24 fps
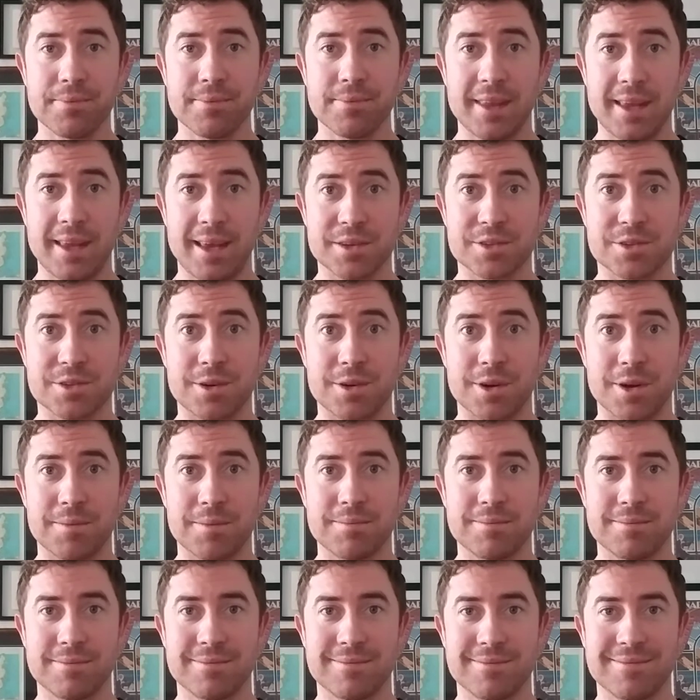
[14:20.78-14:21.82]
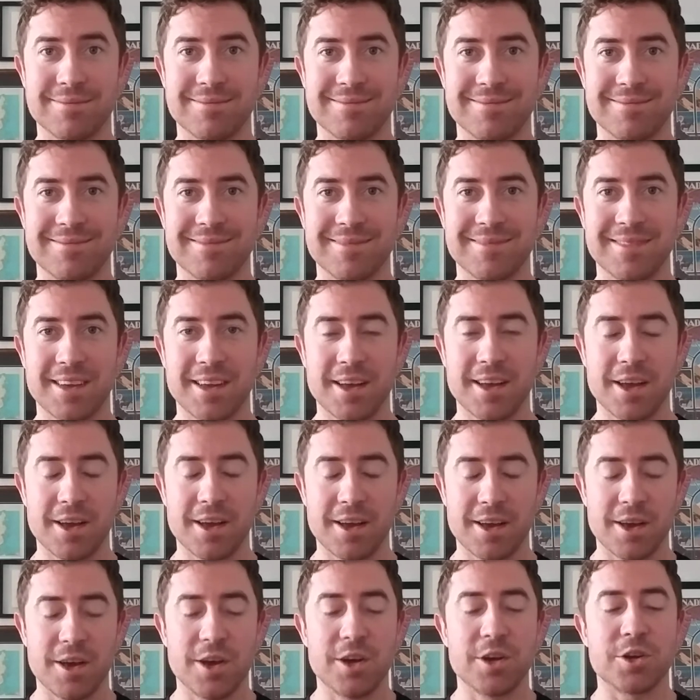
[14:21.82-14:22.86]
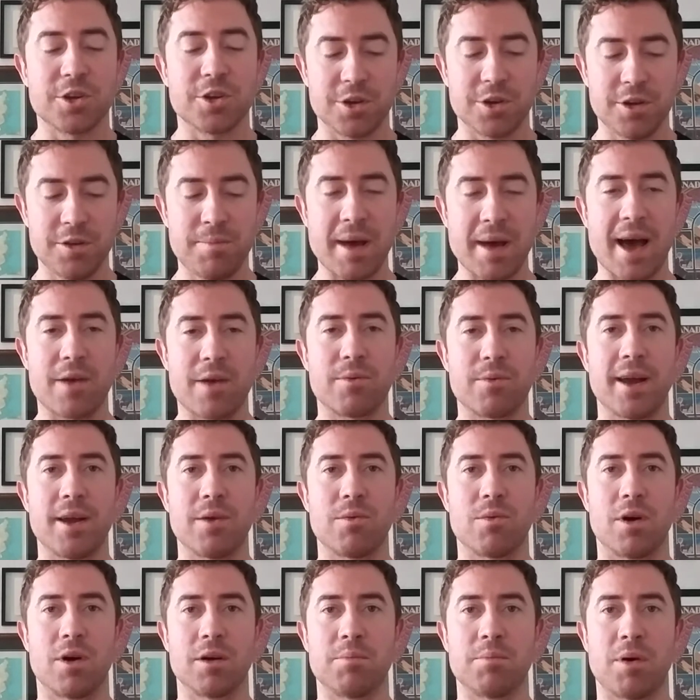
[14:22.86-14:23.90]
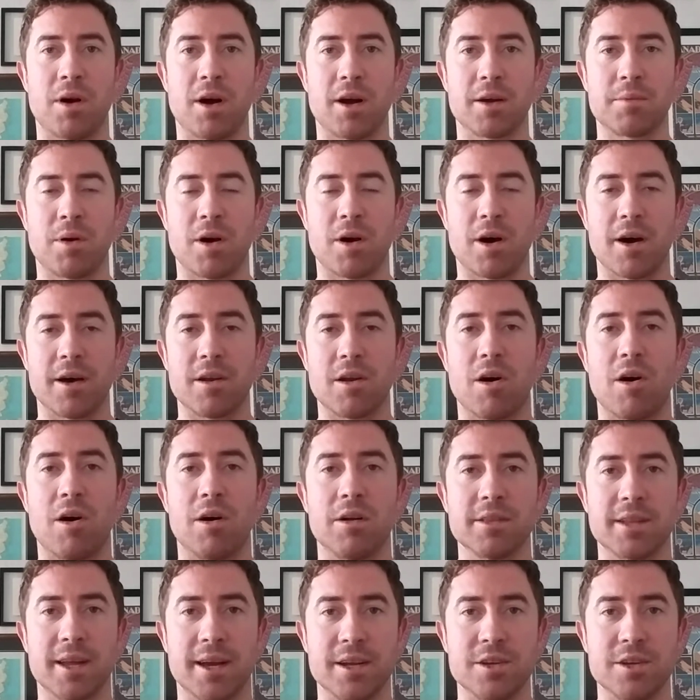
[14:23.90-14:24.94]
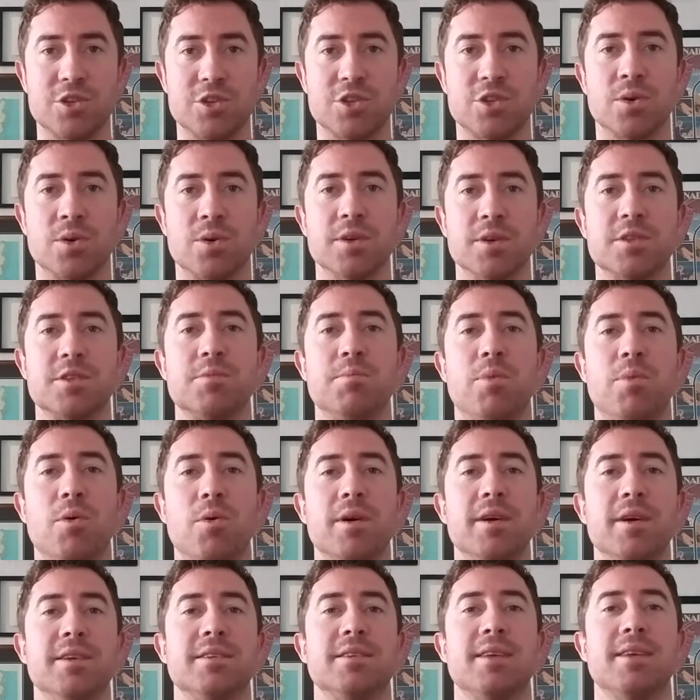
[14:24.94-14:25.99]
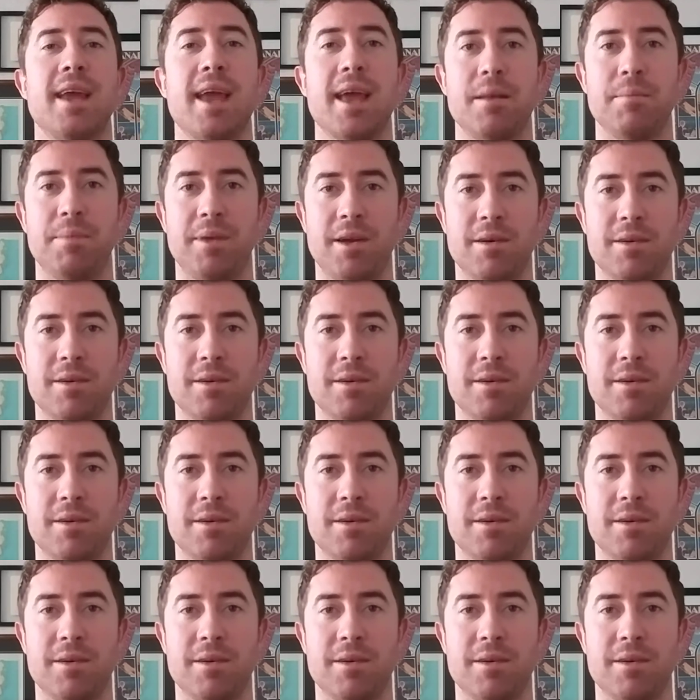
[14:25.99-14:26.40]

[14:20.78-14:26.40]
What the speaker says: Yes or no? Good, bad, right, wrong, pock, pod, all nine shorts, boys, and beyond.